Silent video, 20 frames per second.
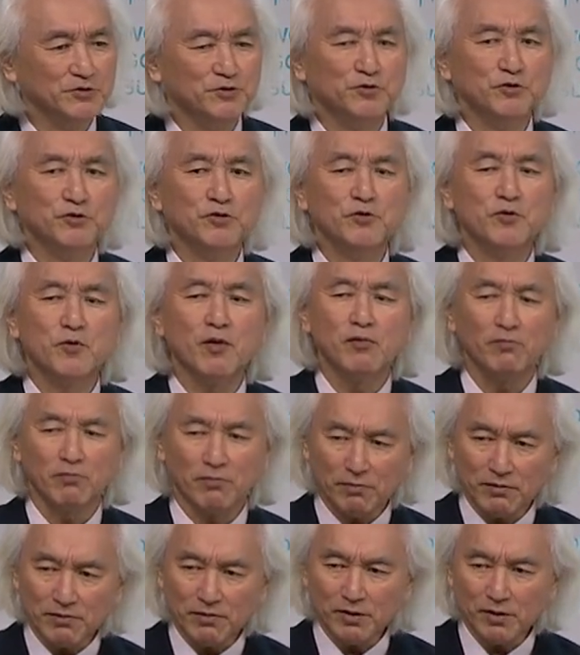do
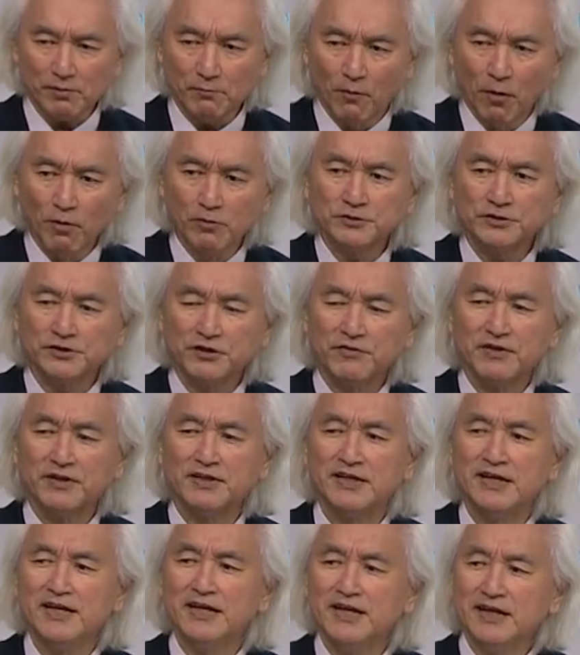most of the
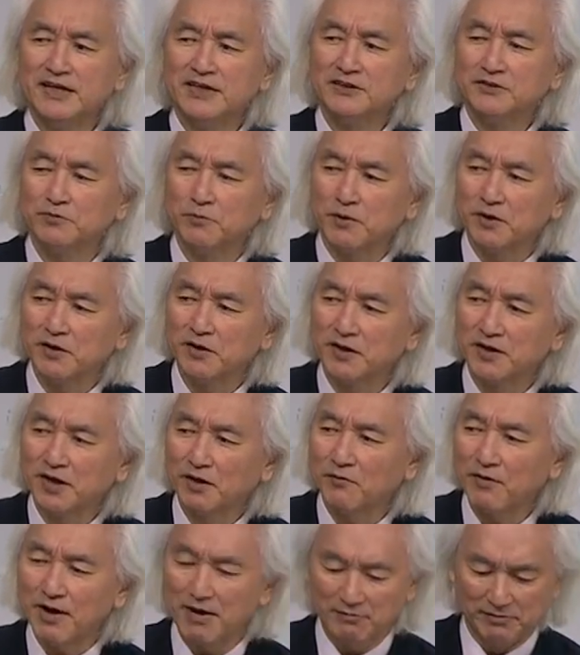tedious work
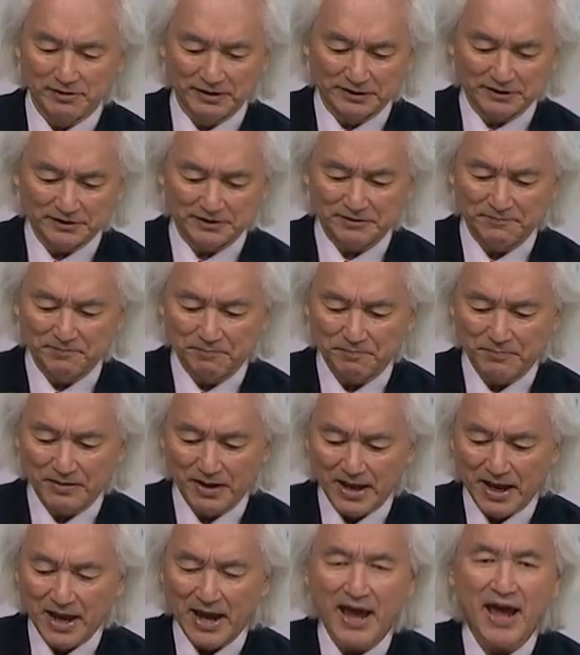around us.
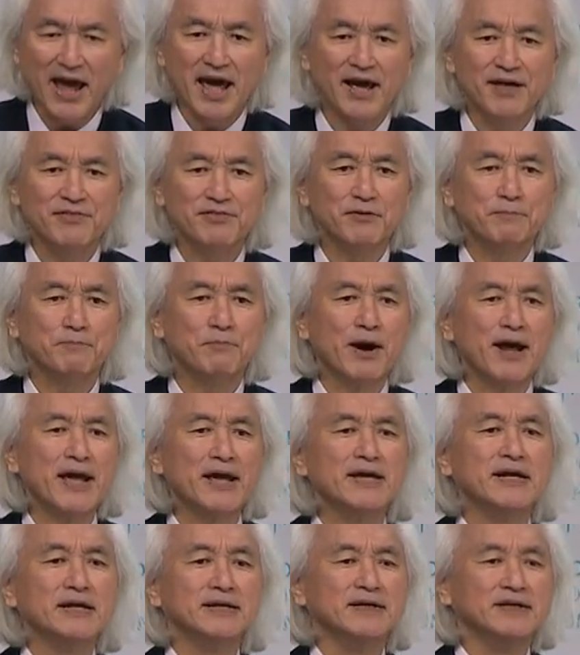And the
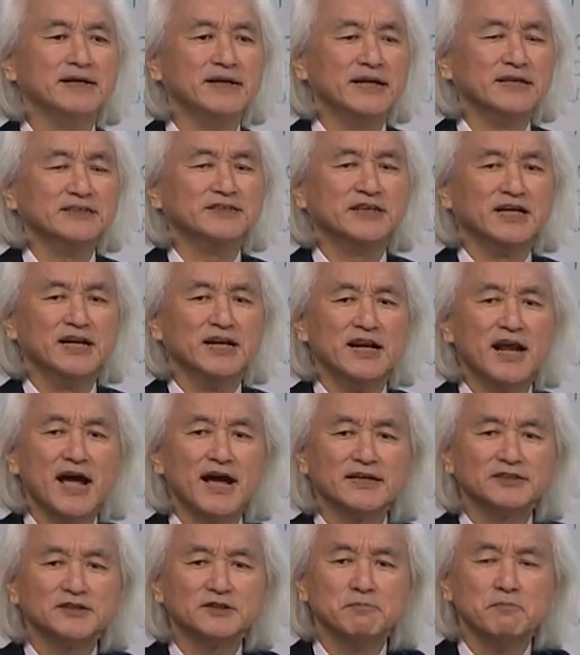brain is the
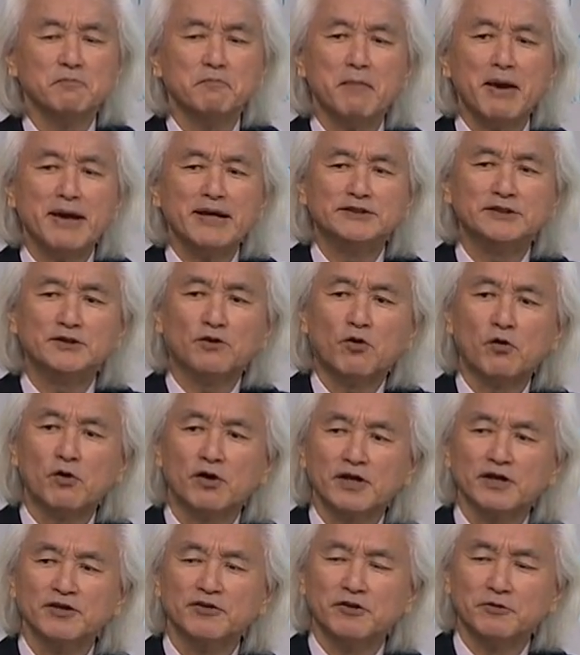next major
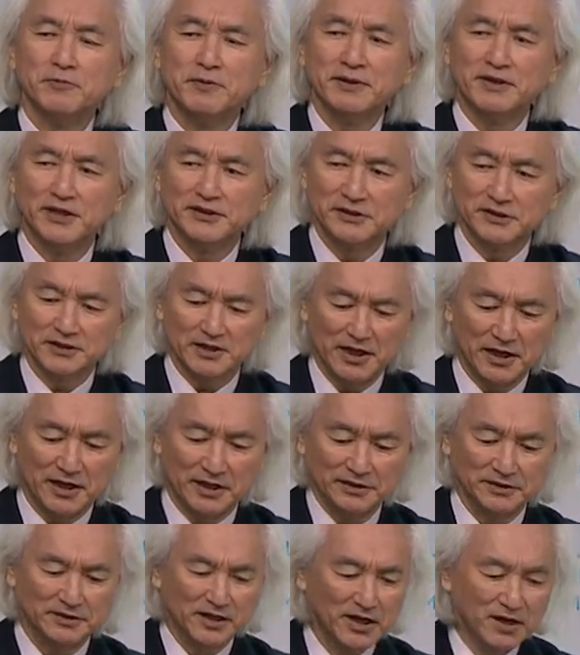organ to be
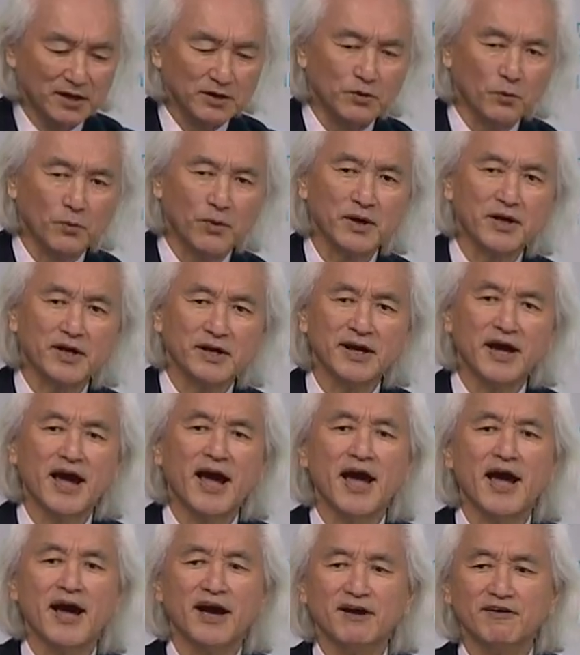digitized. We're going to
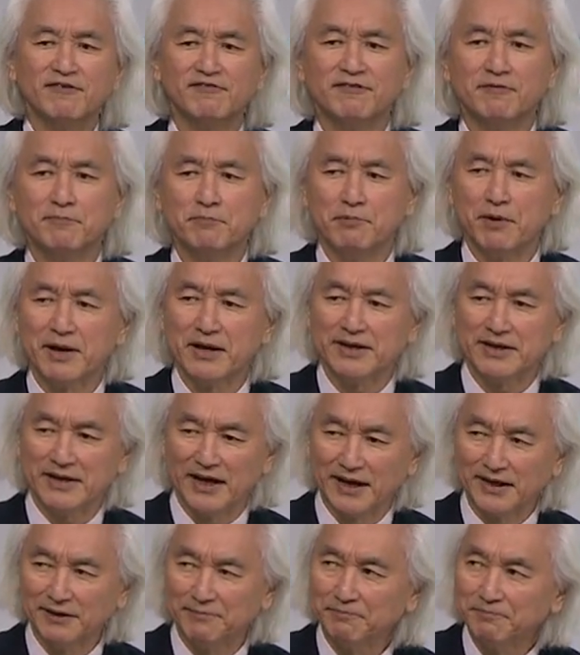have
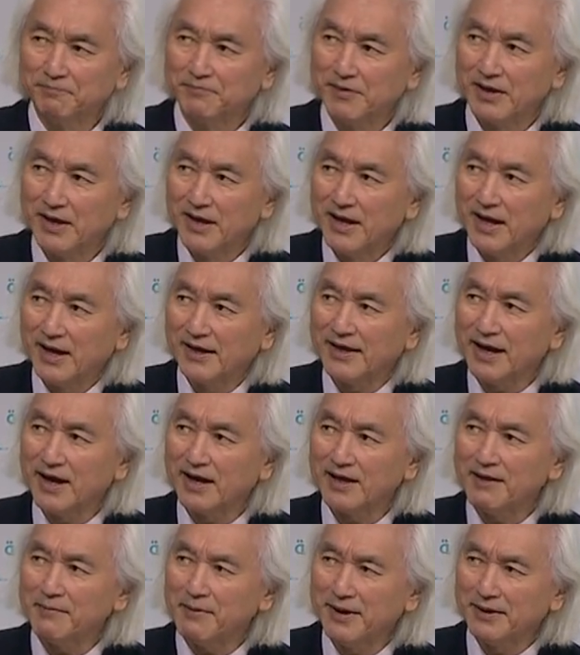BrainNet. And not
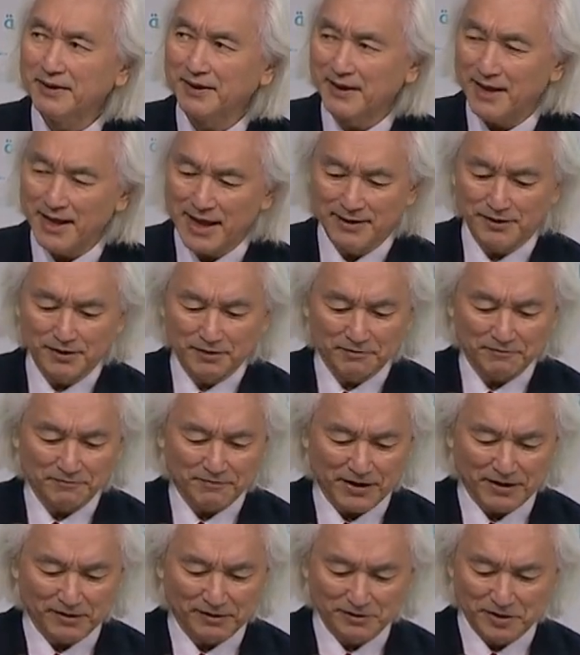only end on the
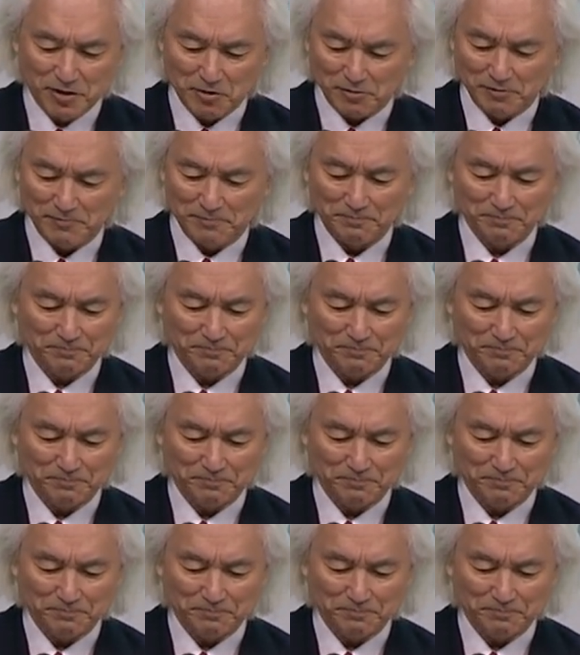final note.